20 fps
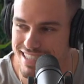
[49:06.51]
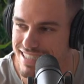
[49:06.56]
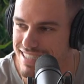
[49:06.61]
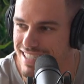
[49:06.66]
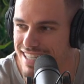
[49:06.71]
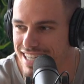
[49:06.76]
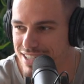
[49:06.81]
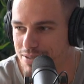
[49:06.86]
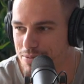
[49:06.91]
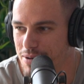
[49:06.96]
Yeah,
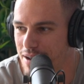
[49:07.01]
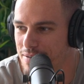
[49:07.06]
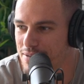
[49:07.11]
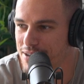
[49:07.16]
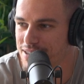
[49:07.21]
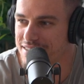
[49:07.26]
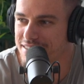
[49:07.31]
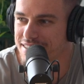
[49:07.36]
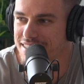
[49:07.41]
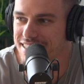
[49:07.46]
that's what That
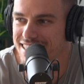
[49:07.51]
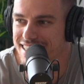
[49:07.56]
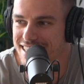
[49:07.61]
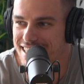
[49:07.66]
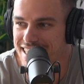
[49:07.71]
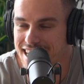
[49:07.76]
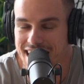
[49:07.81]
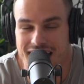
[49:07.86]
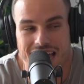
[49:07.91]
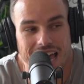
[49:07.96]
was pretty
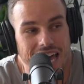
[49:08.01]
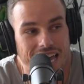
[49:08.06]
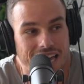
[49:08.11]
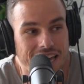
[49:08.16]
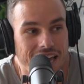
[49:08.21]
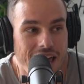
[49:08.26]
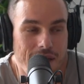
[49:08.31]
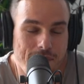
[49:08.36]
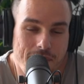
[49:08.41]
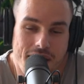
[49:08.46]
good. Hey,
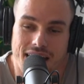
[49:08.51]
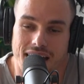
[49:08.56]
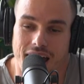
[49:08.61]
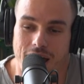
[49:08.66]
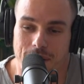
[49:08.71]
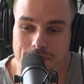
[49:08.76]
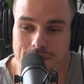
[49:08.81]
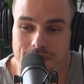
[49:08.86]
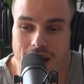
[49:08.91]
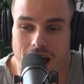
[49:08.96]
hey, man,
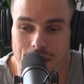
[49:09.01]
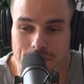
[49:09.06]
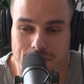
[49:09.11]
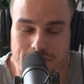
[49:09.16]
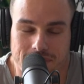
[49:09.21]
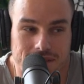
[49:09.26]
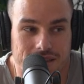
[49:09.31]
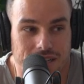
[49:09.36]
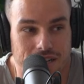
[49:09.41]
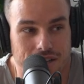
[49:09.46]
I'm um,
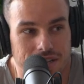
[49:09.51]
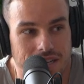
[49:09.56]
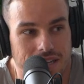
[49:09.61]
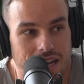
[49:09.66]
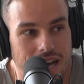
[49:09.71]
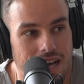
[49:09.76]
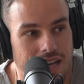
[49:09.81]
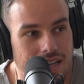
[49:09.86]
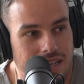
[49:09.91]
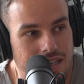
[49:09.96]
I'm literally
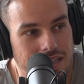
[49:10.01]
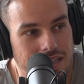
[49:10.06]
yeah.